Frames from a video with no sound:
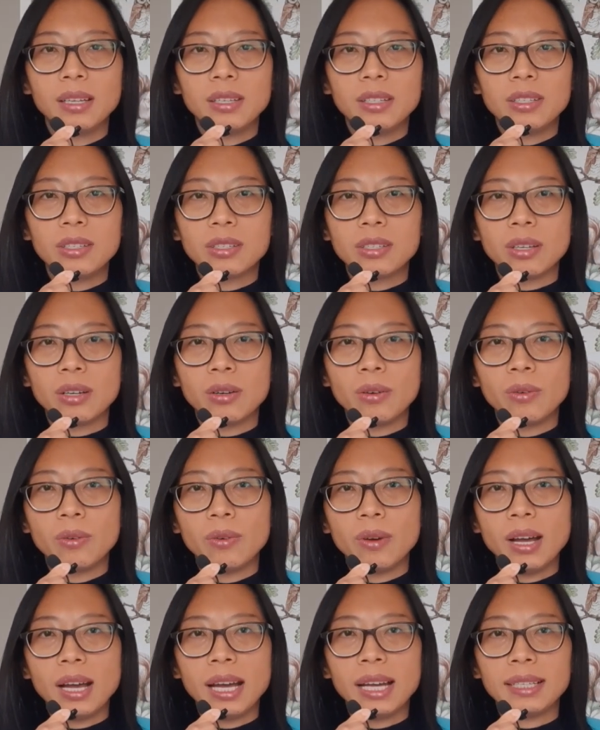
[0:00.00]

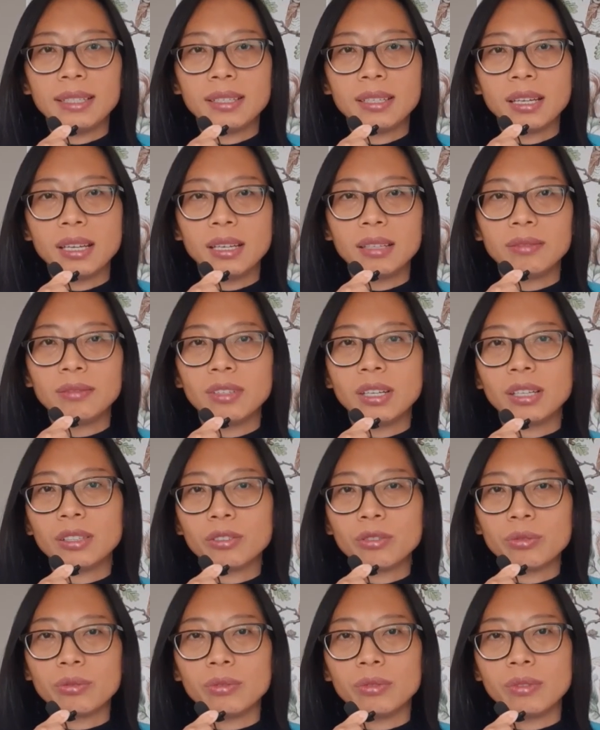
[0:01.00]
So I tend
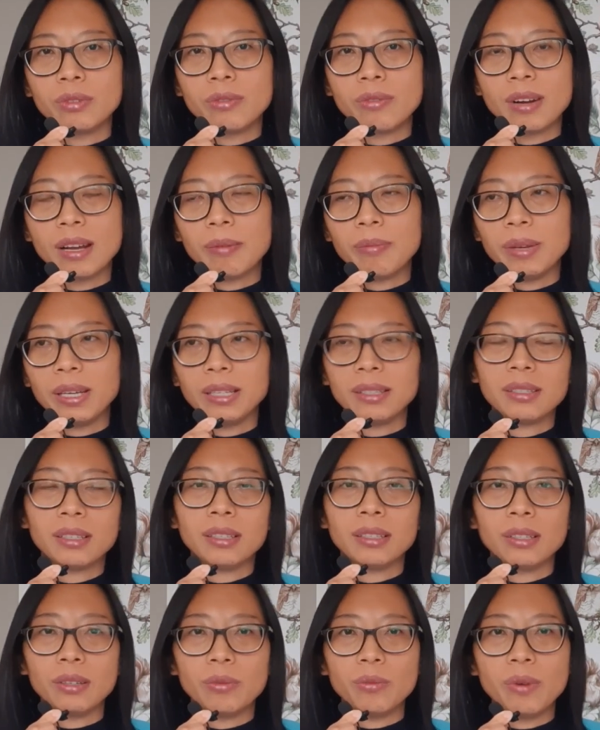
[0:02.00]
not to grab it
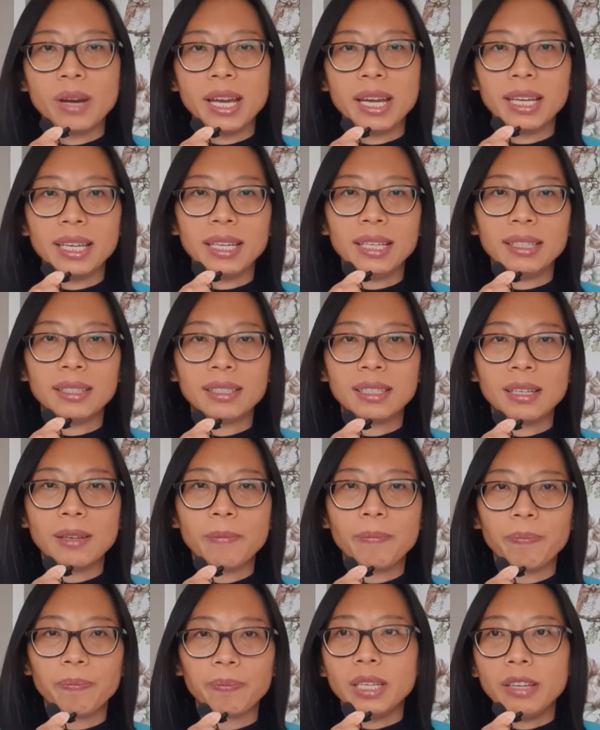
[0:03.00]
and wear it.
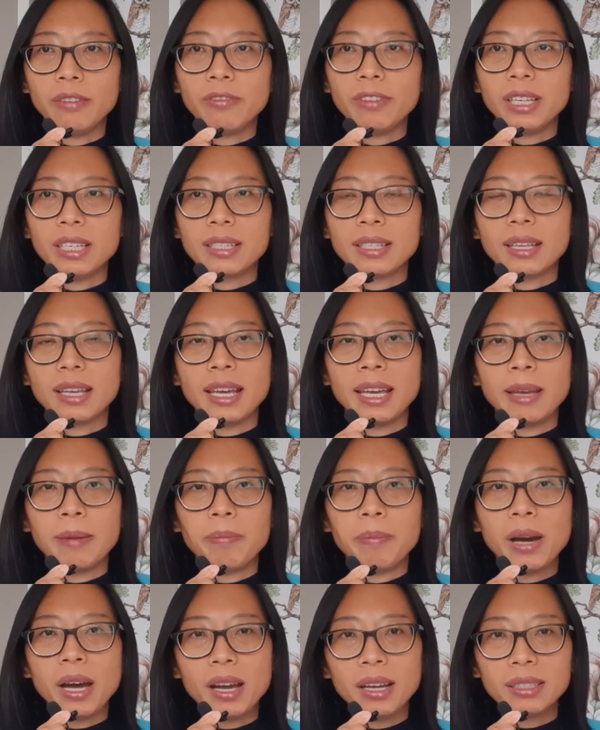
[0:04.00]
If it's a
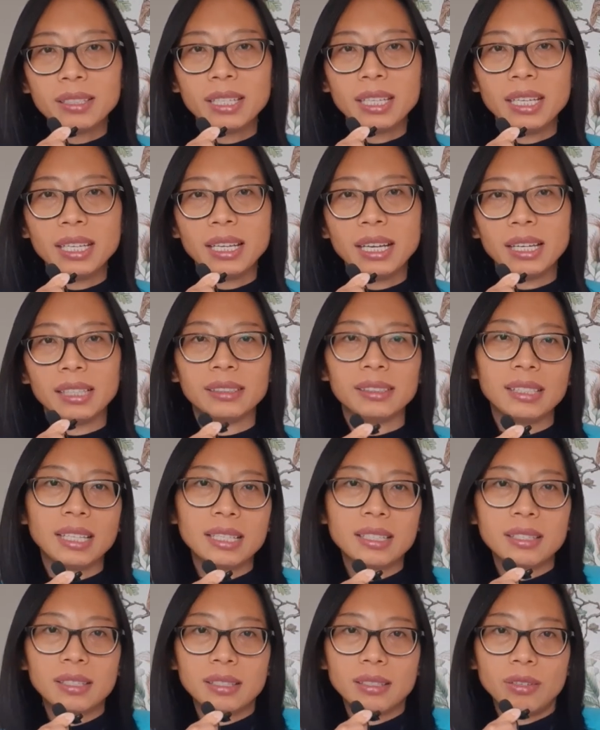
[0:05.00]
party and
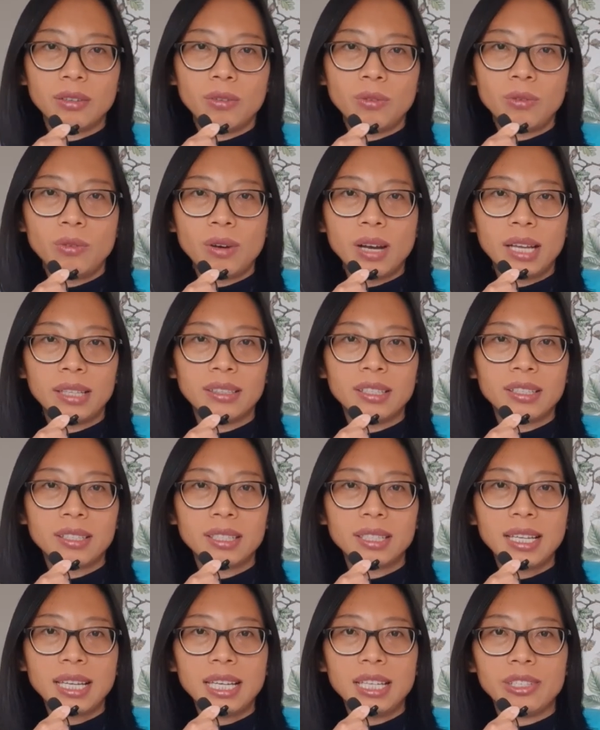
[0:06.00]
that's or on the
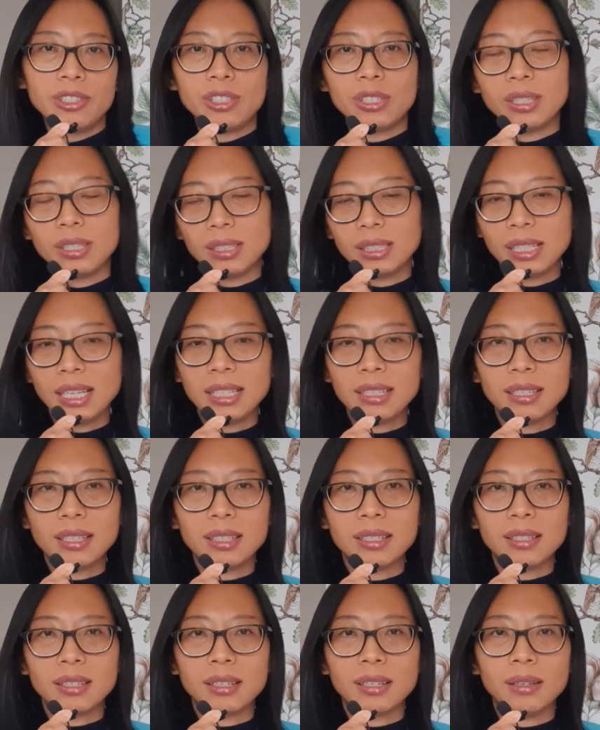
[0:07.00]
stage, that
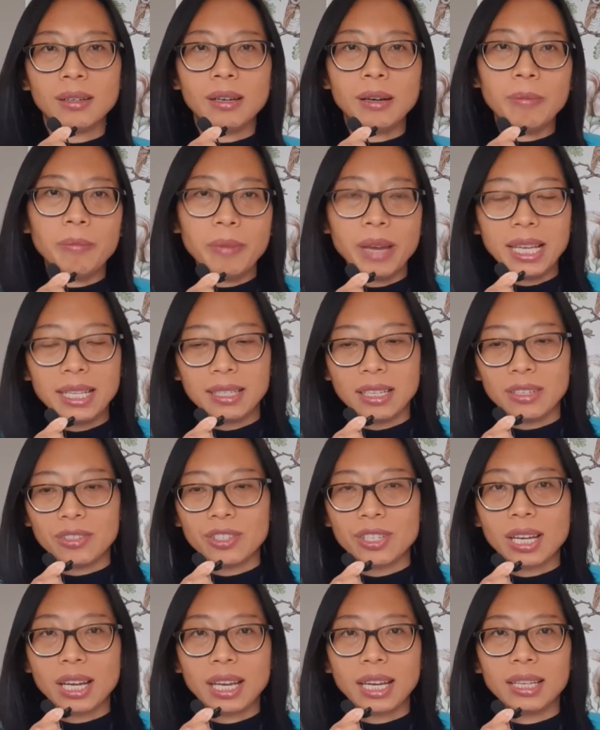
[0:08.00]
is an amazing
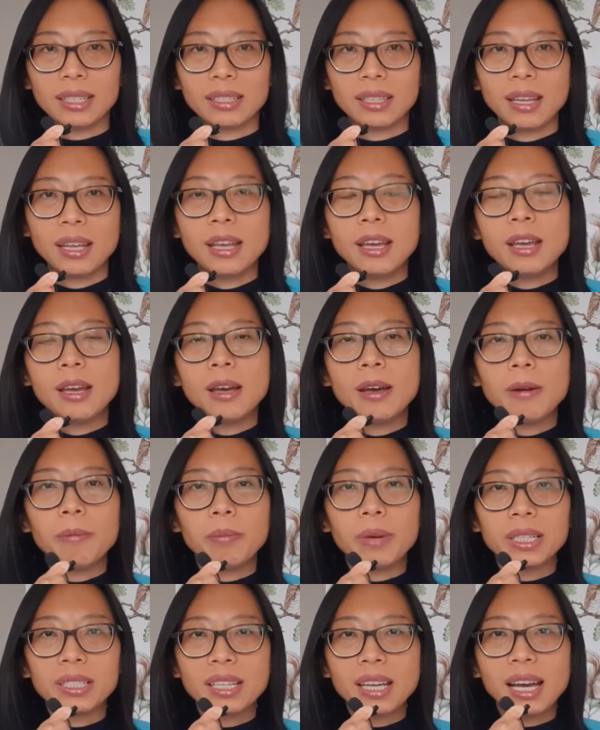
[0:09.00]
jacket.
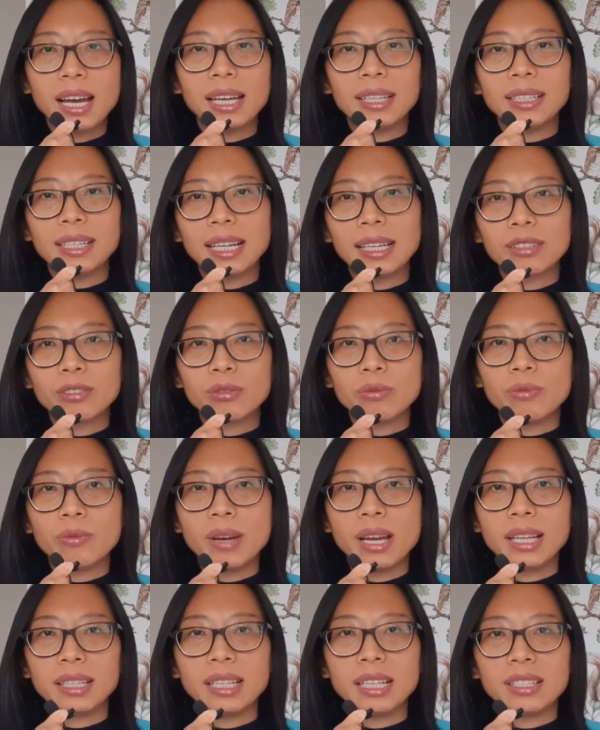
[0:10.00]
But I'd like to
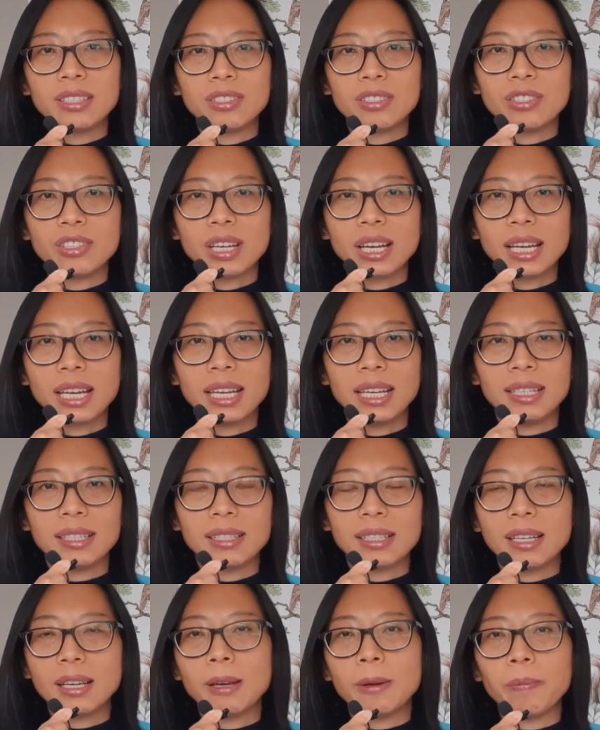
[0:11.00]
wear this
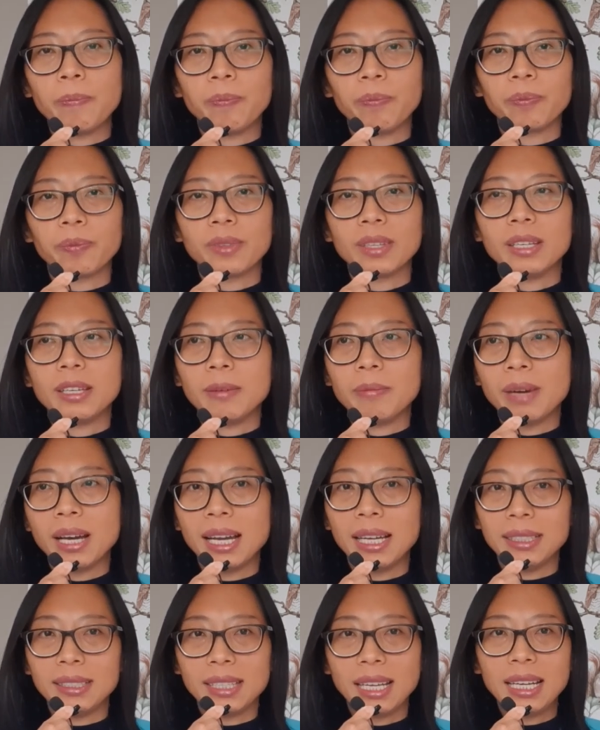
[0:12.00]
jacket in
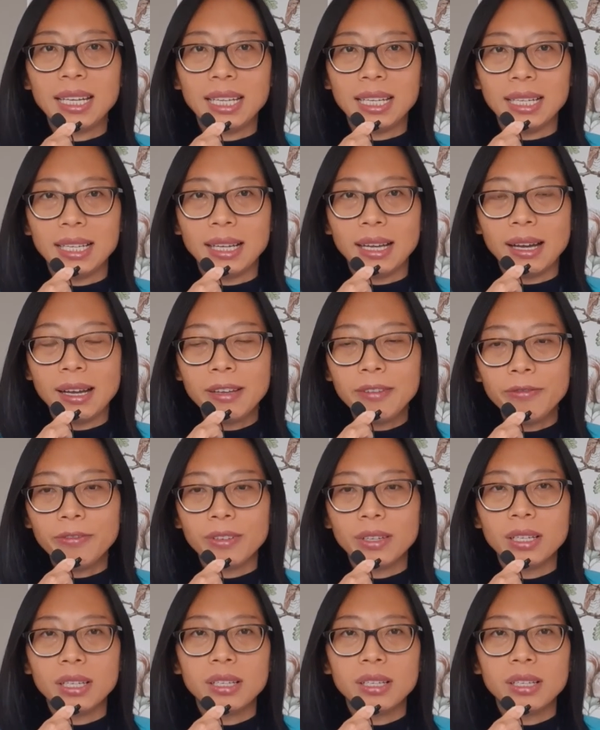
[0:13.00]
my daily life.